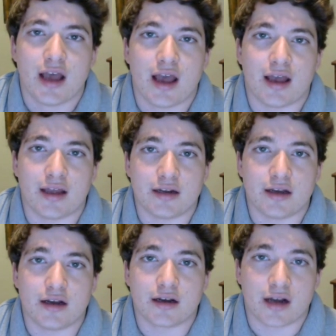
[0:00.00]
and
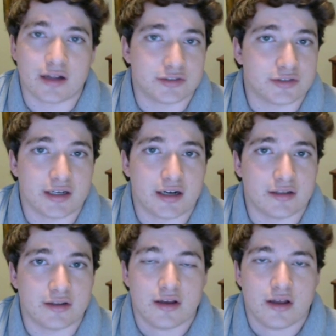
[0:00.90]
concentrate
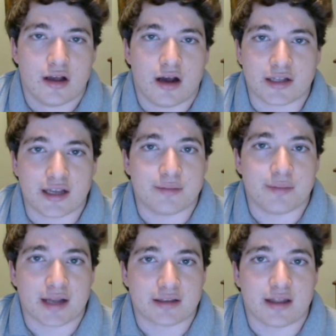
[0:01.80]
on getting
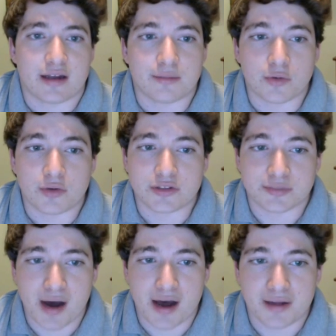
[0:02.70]
back to that number 1
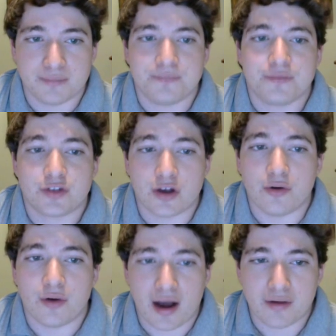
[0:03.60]
spot.
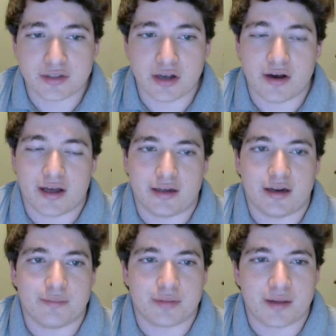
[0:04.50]
So I would go ahead
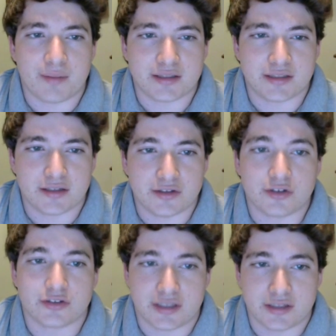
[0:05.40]
and play
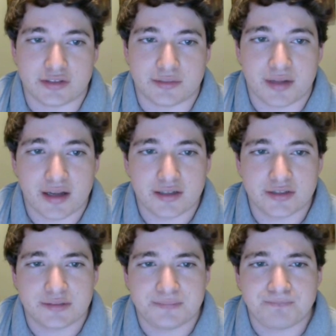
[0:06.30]
your CLG players.